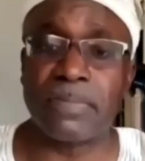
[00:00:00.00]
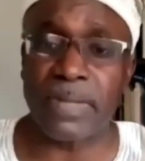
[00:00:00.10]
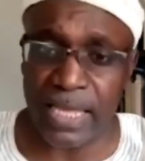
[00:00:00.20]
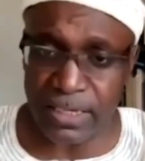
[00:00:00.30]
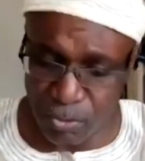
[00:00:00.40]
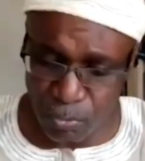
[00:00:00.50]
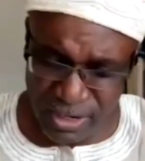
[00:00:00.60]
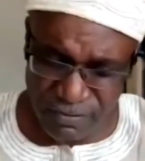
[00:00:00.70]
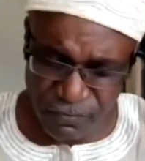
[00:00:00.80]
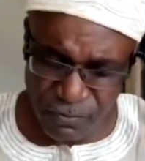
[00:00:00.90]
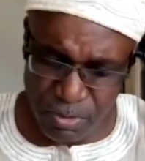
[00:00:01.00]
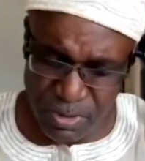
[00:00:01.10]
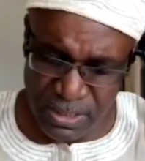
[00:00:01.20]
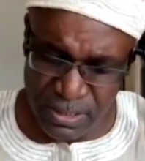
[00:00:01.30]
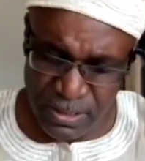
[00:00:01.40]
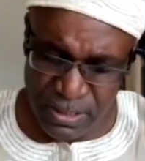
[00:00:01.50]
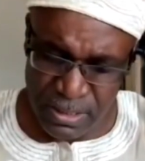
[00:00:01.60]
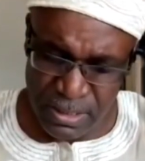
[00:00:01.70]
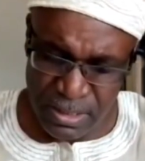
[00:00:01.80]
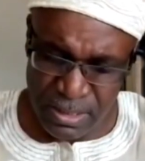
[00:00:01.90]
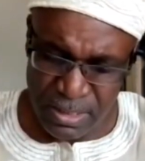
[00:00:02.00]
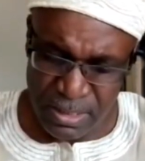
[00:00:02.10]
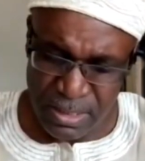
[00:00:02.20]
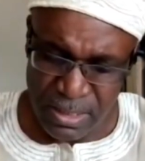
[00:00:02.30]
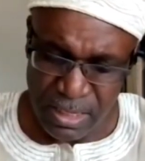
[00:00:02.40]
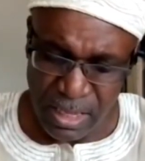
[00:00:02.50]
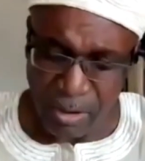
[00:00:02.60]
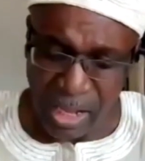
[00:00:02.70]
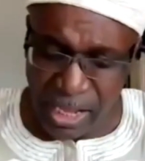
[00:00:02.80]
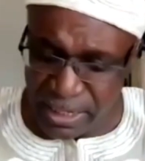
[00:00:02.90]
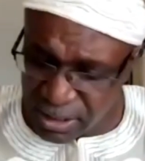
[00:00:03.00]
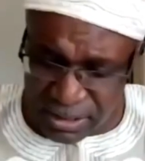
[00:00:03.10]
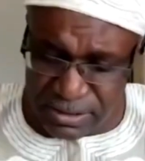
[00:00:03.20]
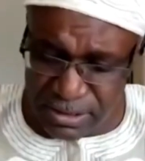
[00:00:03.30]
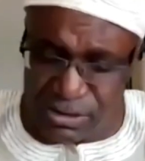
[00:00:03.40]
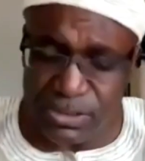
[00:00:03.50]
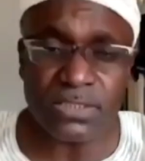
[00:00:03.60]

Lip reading: and the way forward. I heard that